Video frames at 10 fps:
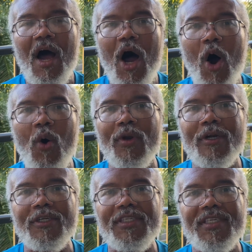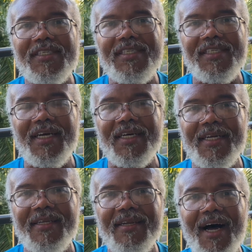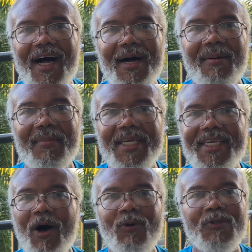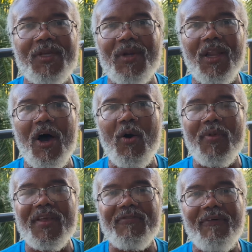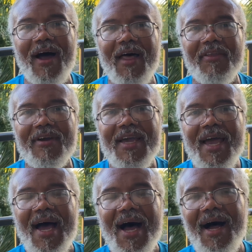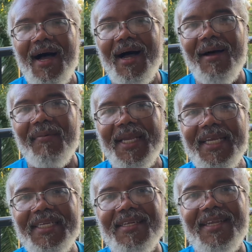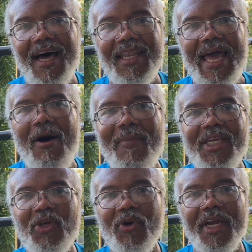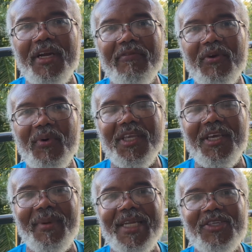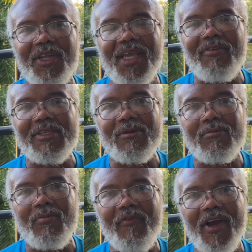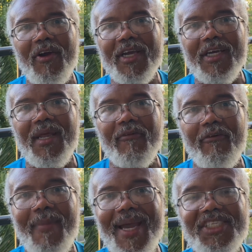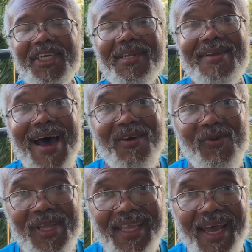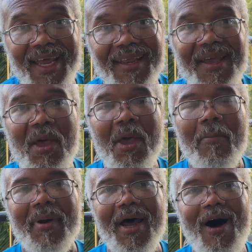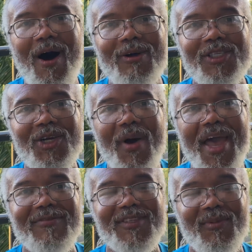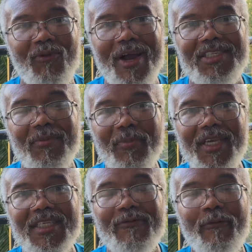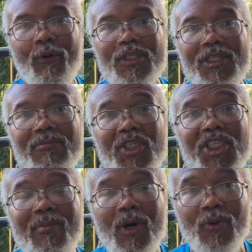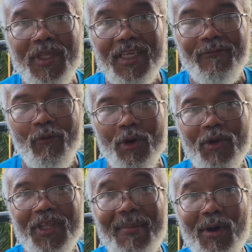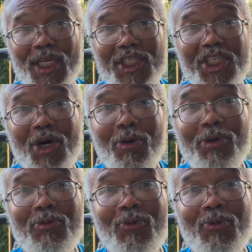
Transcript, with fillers: owner's son. Um, he owns it along with his father. Uh, he allowed me to do an interview with him, and he's going to give you some very good information. Not only that, but I also have some recipes for some smoothies for you that I'm going to show you